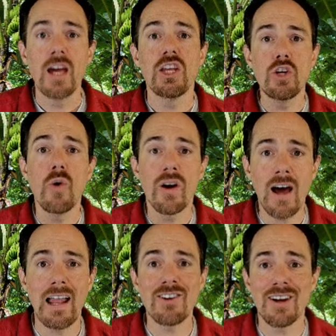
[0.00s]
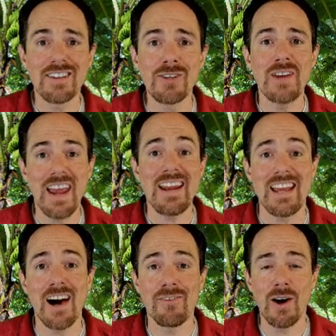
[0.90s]
you are not allowed to exclude
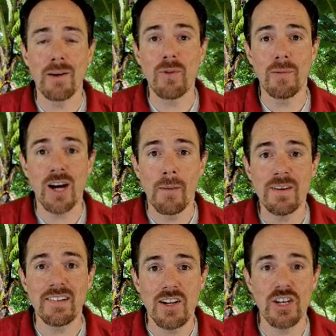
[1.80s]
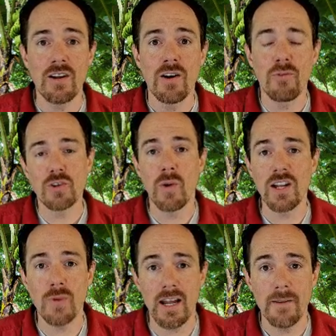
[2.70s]
any of your unemployment compensation for
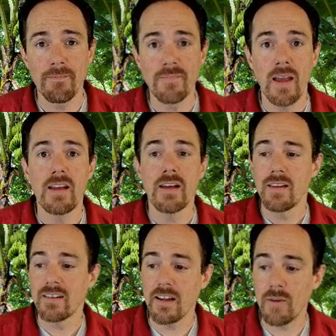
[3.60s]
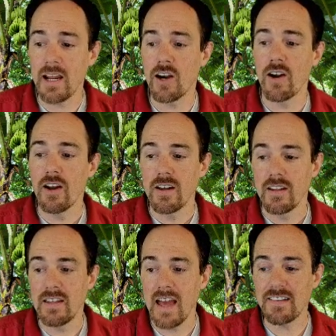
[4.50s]
2020. It says right here,
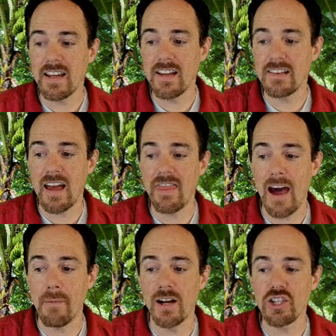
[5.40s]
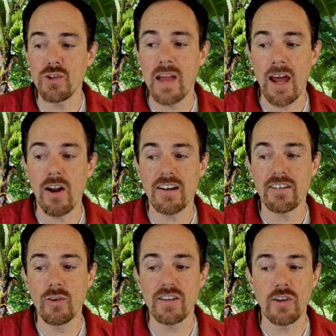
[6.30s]
yes, it is that much. You cannot
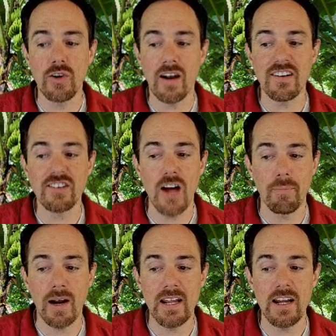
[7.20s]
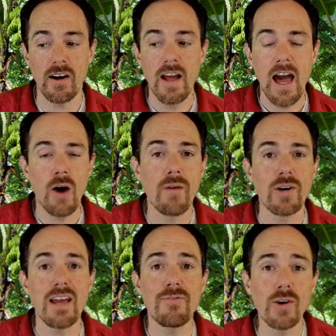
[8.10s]
exclude it, so you got to stop right here. However,
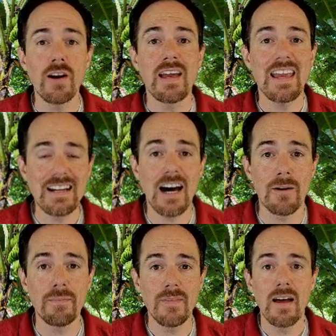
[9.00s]
if your income,